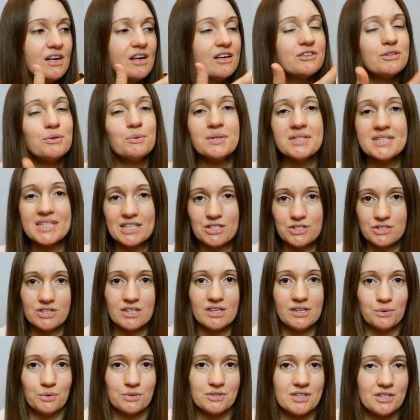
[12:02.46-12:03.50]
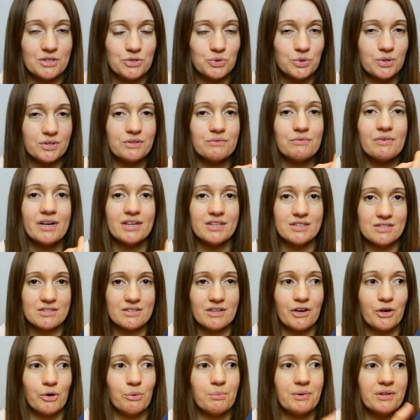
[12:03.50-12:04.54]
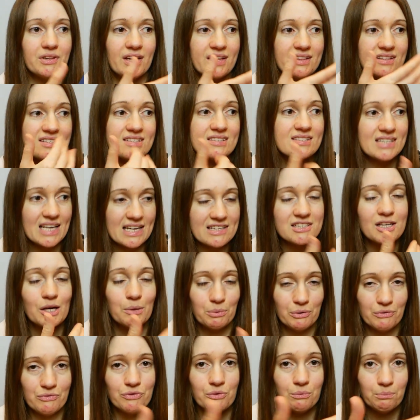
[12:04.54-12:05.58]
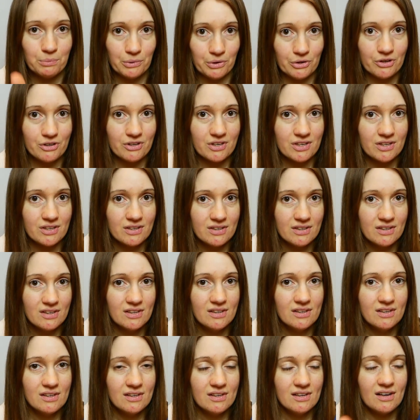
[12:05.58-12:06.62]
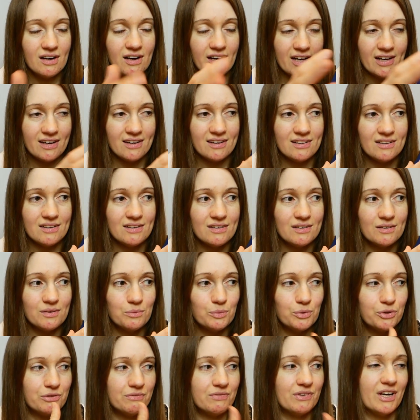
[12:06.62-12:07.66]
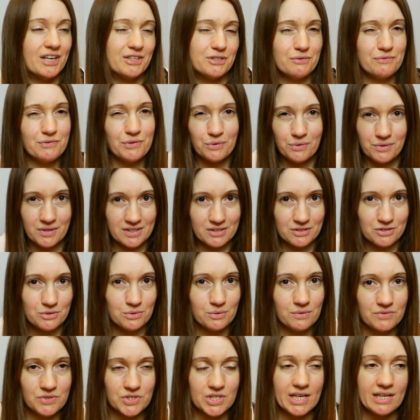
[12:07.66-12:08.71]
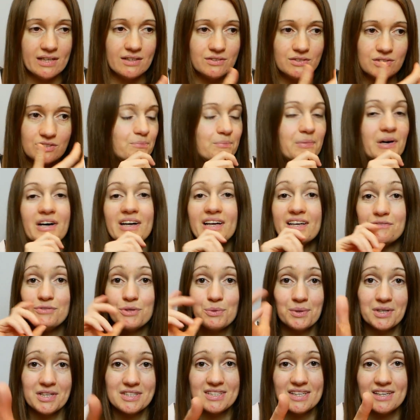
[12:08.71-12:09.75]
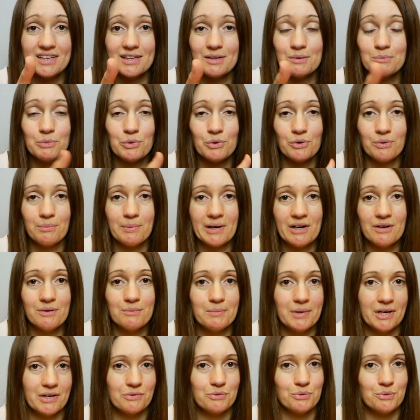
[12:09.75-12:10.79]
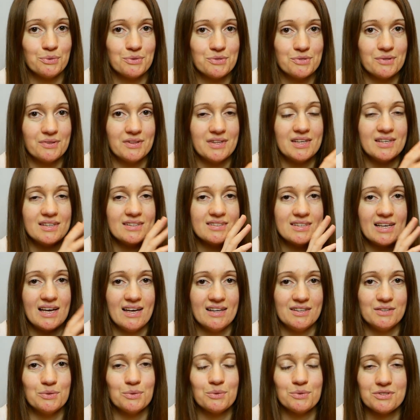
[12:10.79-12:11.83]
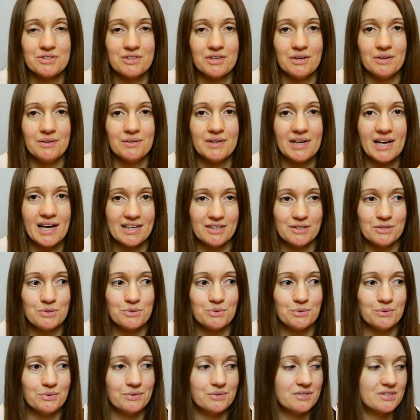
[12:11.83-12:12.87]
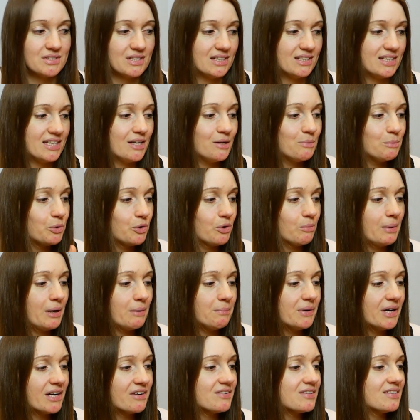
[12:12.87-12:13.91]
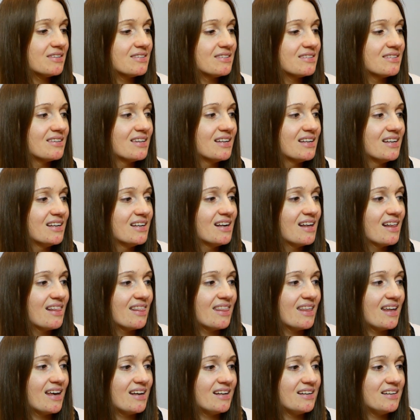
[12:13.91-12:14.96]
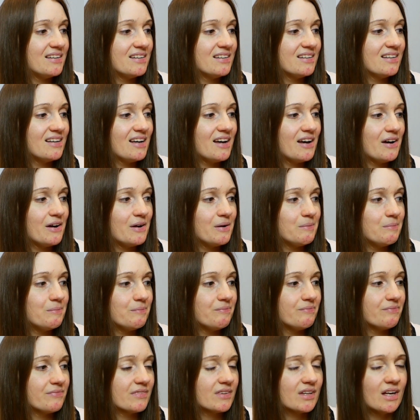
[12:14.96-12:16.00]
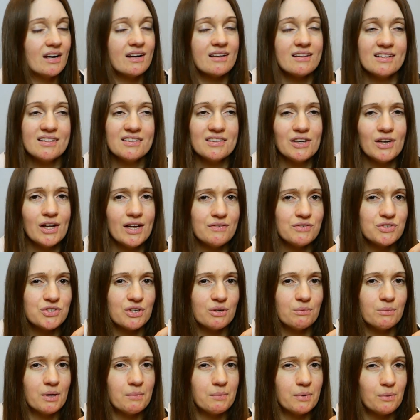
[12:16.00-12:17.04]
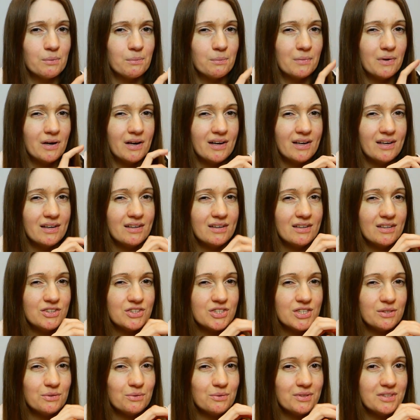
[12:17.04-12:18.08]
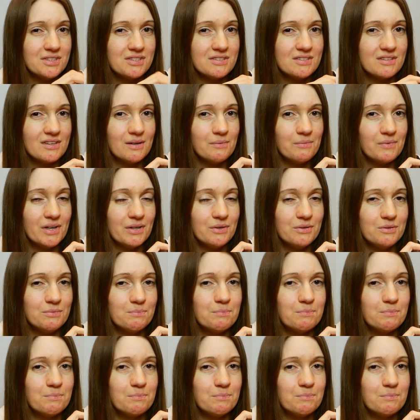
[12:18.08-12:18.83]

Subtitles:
Don't want to say style, because I enjoyed the writing style, but like the setup of the book, I would have liked a few things to have changed. But if you wanted to hear more about my thoughts on this and also Hannah's thoughts and hear more about pirates, then I think the live show might be on my channel this time round.